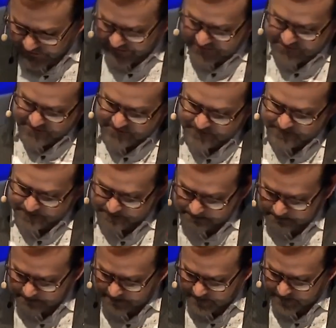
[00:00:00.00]
this.
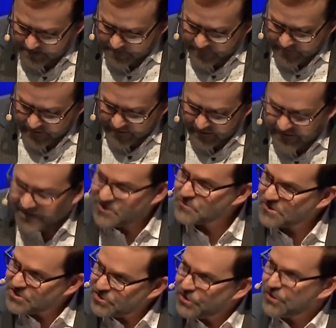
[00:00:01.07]
Here's
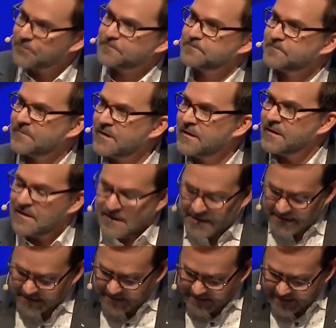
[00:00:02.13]
what you do
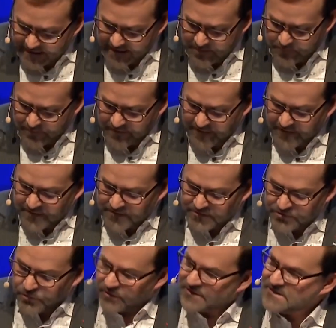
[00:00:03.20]
keep
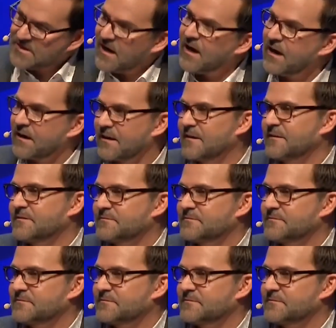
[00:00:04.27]
your tongue